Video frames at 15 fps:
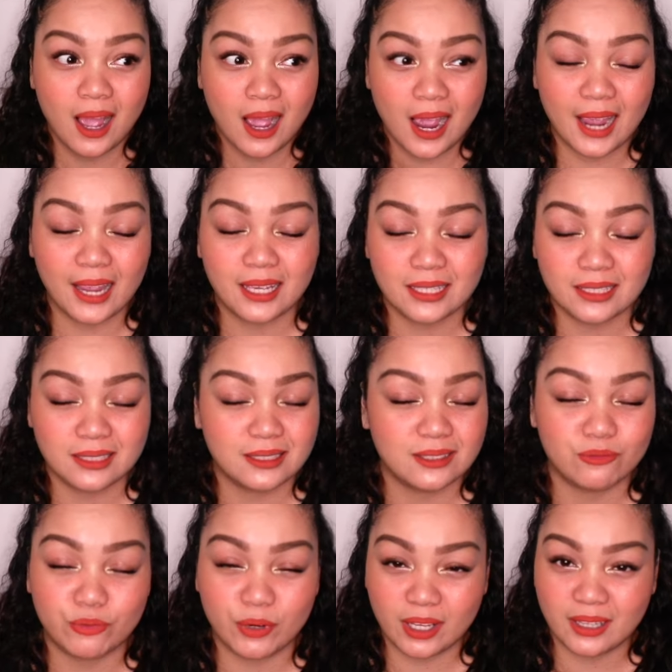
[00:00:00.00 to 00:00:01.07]
I
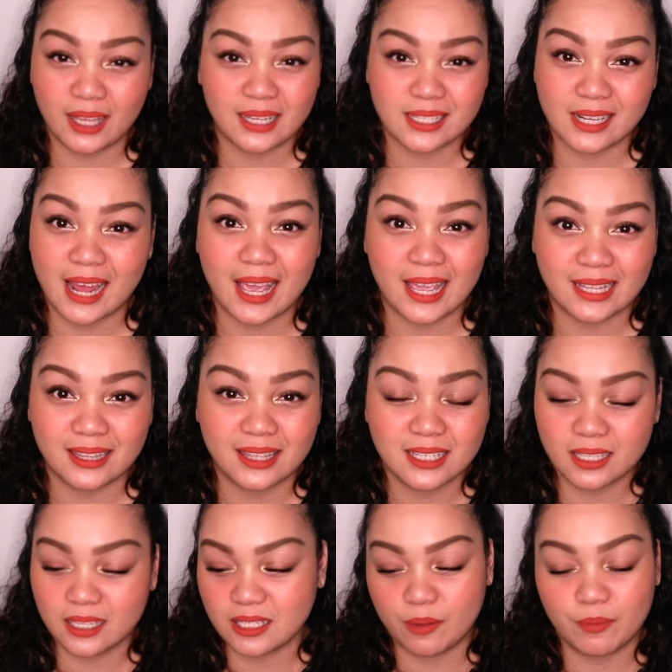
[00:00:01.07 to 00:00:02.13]
realized that this
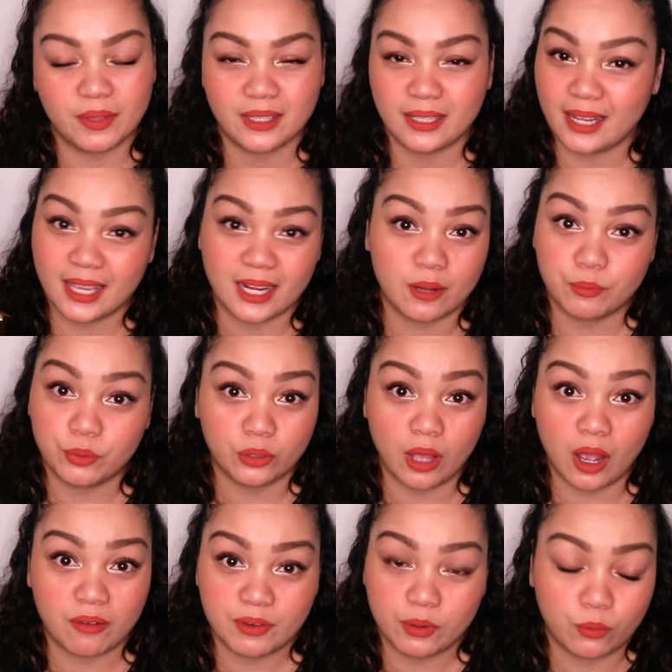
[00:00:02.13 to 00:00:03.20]
is something that I cannot pull
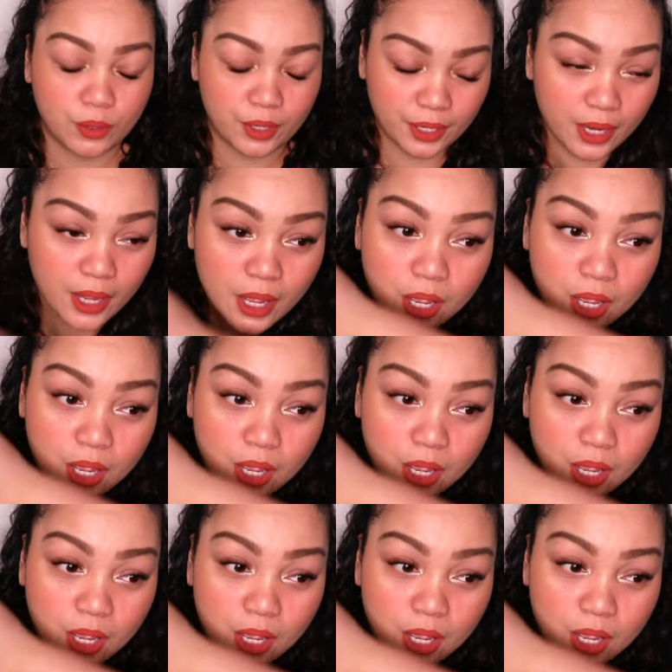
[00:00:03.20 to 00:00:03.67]
off at work.